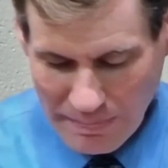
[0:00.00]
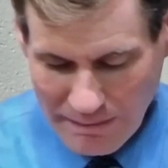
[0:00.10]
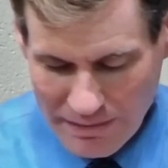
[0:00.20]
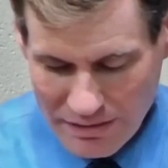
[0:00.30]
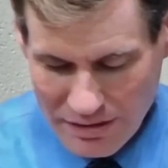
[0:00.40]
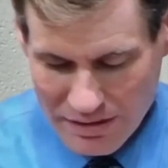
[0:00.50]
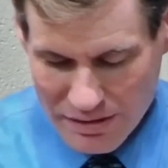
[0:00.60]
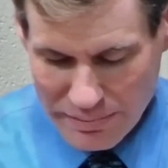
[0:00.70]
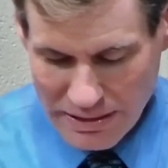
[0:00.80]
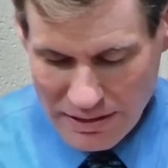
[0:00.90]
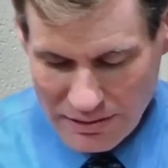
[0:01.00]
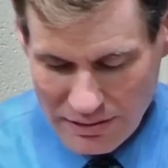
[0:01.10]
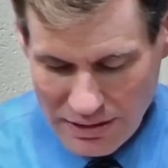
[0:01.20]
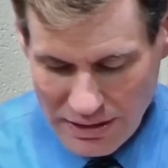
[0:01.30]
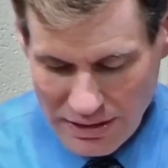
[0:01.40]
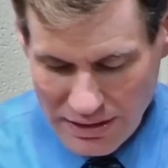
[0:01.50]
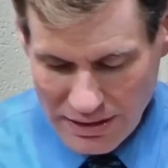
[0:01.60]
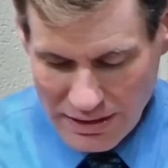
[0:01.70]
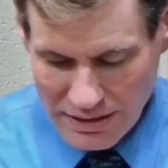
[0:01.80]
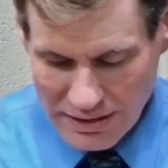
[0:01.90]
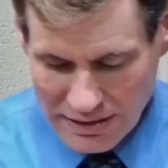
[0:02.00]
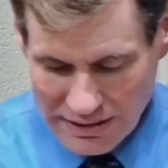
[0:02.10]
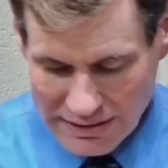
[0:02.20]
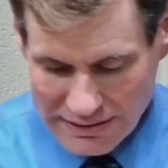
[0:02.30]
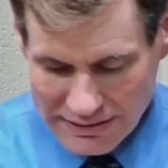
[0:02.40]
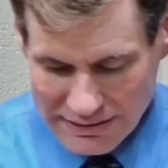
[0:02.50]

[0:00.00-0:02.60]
talks about uh,